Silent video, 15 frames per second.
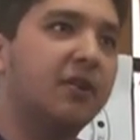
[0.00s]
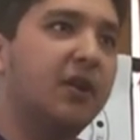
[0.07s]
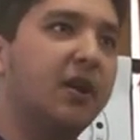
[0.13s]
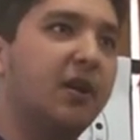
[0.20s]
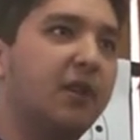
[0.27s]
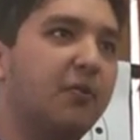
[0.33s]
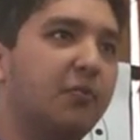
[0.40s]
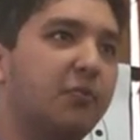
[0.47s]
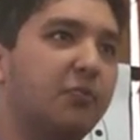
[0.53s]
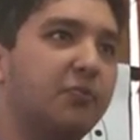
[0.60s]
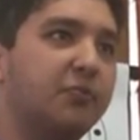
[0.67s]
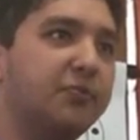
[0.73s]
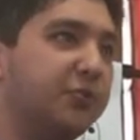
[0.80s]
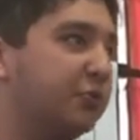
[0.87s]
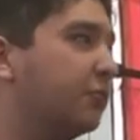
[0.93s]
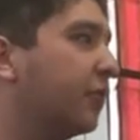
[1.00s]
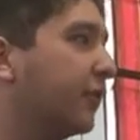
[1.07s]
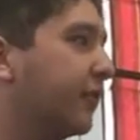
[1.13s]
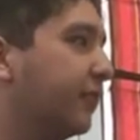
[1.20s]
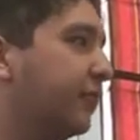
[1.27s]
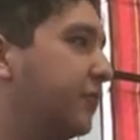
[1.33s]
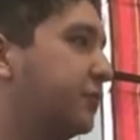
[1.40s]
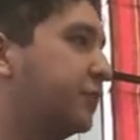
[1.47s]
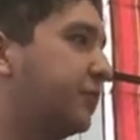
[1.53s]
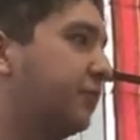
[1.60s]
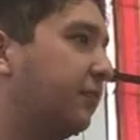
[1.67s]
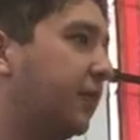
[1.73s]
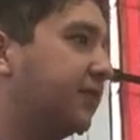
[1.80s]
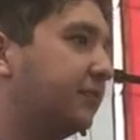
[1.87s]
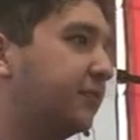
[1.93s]
Uh, you are the future
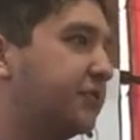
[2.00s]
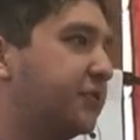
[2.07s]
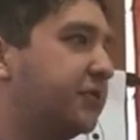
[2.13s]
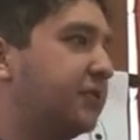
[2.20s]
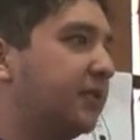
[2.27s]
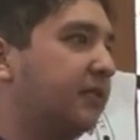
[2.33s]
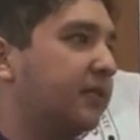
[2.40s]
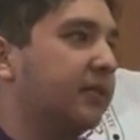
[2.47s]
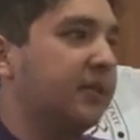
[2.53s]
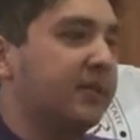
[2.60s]
of West Virginia.